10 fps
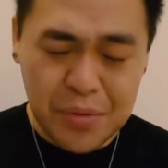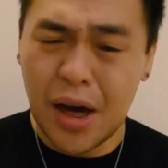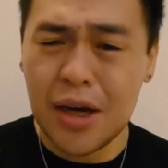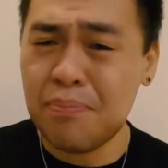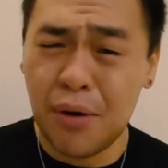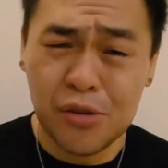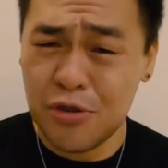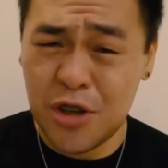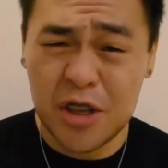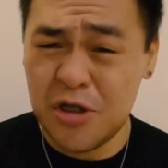I
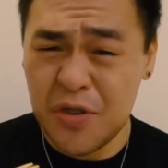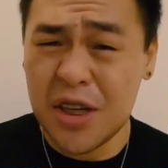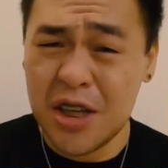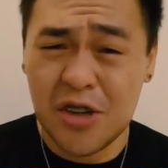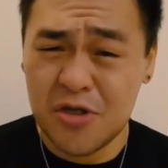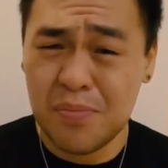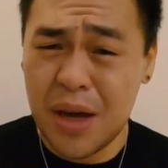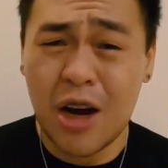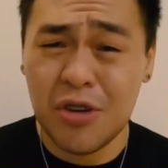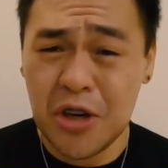apologize if you can hear some
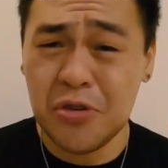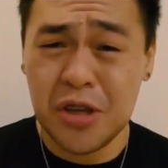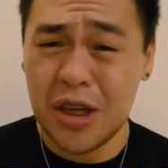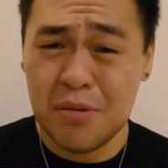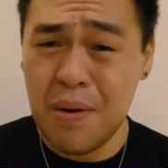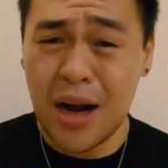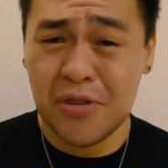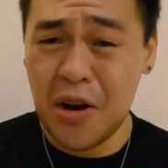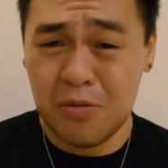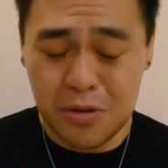karaoke in the
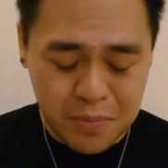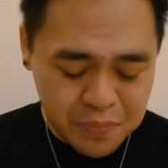background.